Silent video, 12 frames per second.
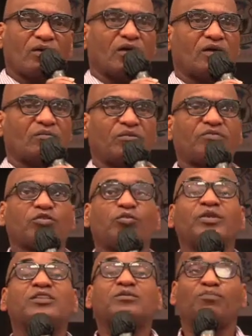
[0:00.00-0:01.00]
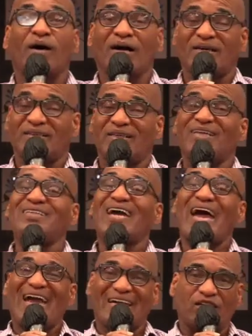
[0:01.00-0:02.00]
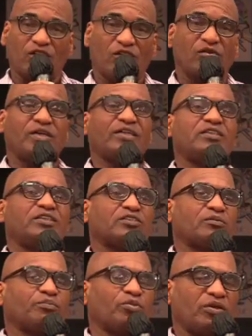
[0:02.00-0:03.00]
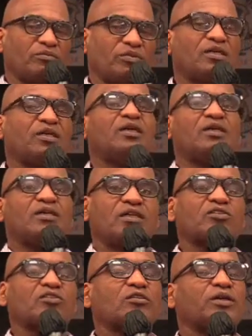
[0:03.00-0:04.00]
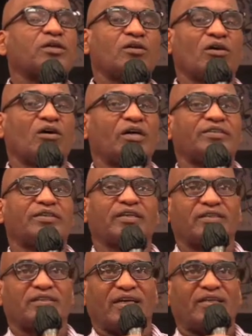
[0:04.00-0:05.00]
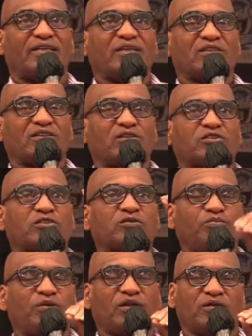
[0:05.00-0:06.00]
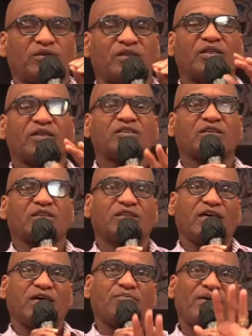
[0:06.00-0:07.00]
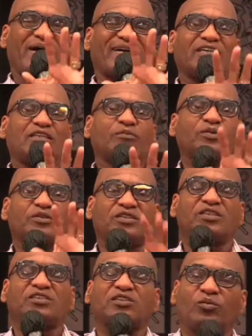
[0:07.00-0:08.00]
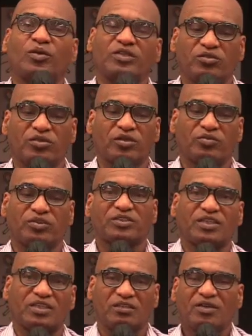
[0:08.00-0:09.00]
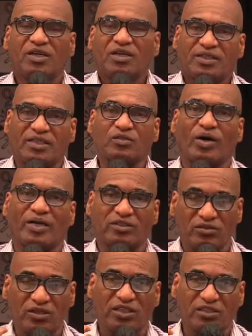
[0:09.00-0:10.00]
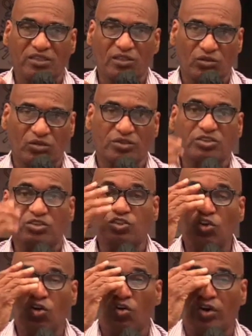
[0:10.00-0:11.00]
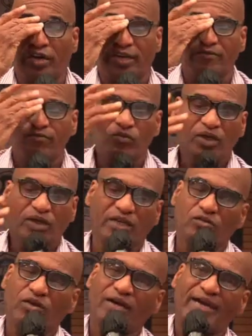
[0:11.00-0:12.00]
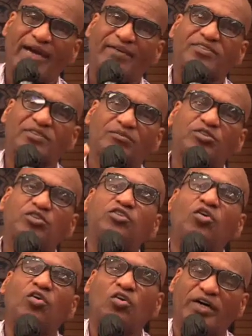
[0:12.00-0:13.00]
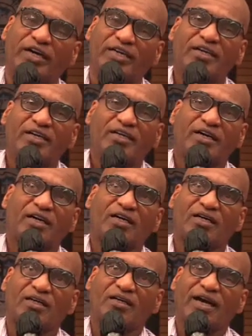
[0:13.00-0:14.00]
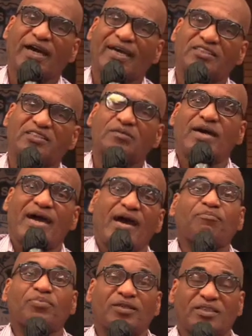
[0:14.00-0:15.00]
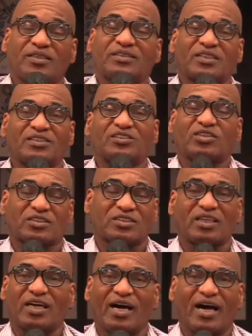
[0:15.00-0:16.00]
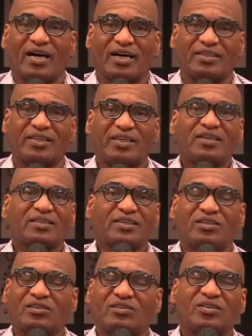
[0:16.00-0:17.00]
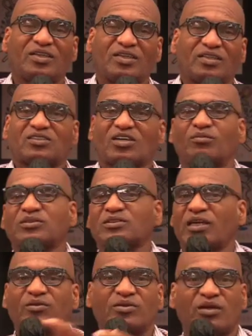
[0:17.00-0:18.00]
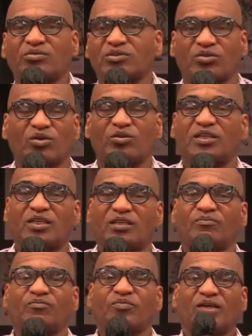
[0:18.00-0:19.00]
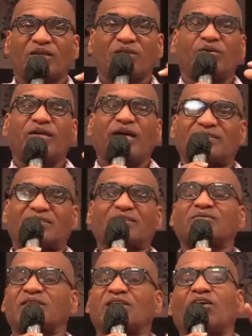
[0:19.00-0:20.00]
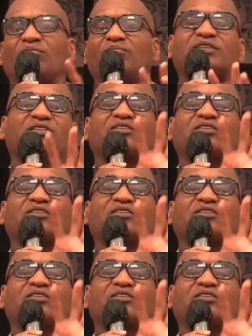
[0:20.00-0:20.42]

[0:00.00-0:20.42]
If you respond in anger and disappointment, it's going to be hard to get that, your spirit to get back in a position where you can receive. That's why you need the Lord's joy, and you got to have some joy and some happiness in trusting God. You know, it's almost like when I was growing up, we had something called Mr.